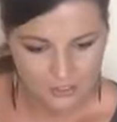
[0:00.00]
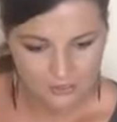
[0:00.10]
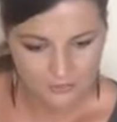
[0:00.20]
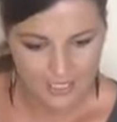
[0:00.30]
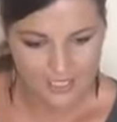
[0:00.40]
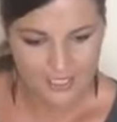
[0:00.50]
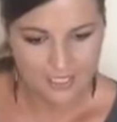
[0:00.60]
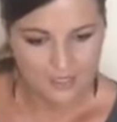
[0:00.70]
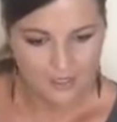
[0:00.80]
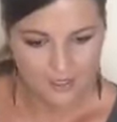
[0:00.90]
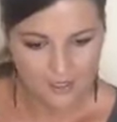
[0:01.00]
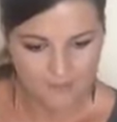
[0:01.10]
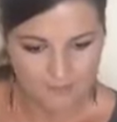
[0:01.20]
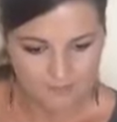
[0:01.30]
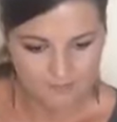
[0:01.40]
Okay.
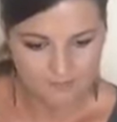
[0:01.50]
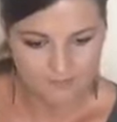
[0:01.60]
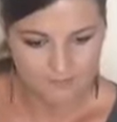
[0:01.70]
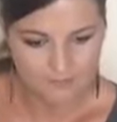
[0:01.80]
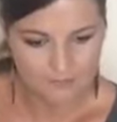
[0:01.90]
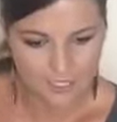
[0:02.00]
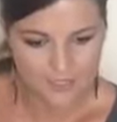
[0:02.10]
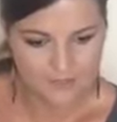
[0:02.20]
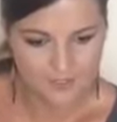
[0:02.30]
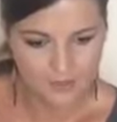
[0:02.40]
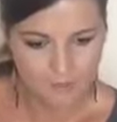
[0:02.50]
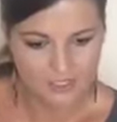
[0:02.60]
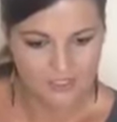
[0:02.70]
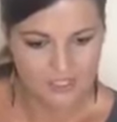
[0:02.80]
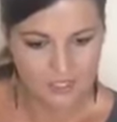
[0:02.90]
Right. So,
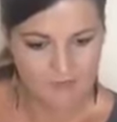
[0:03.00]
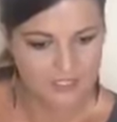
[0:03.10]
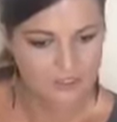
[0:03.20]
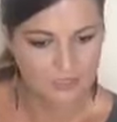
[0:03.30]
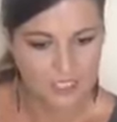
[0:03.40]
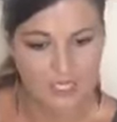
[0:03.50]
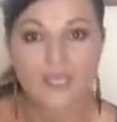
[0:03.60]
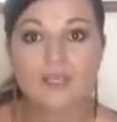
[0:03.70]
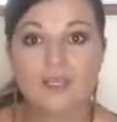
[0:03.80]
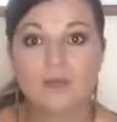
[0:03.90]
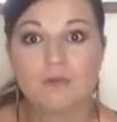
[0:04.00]
which tip did you like?